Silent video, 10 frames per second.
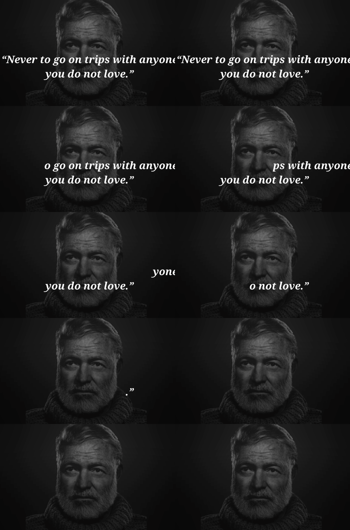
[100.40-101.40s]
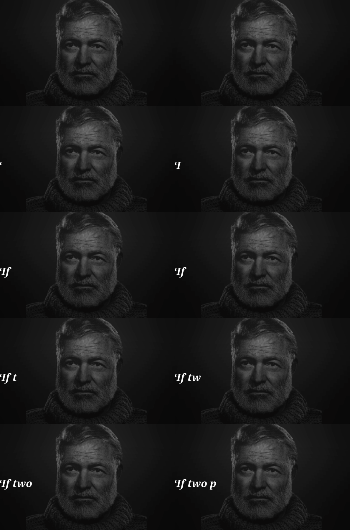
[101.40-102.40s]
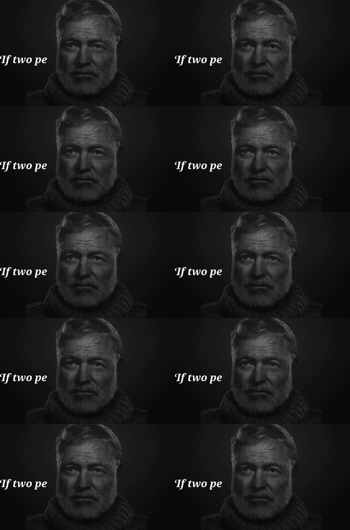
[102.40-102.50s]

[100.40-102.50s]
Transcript: (silence)